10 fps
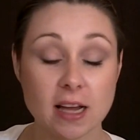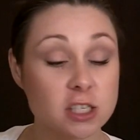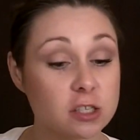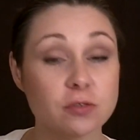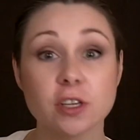I
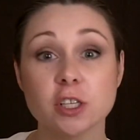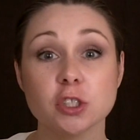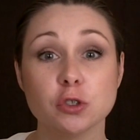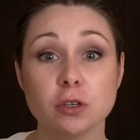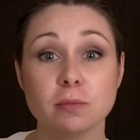just
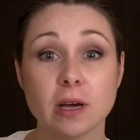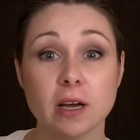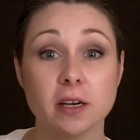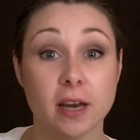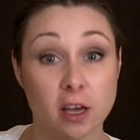finished doing
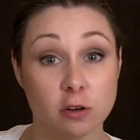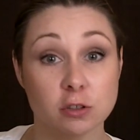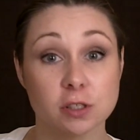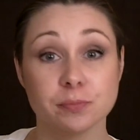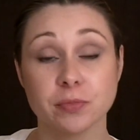my
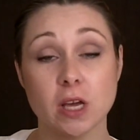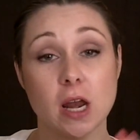nails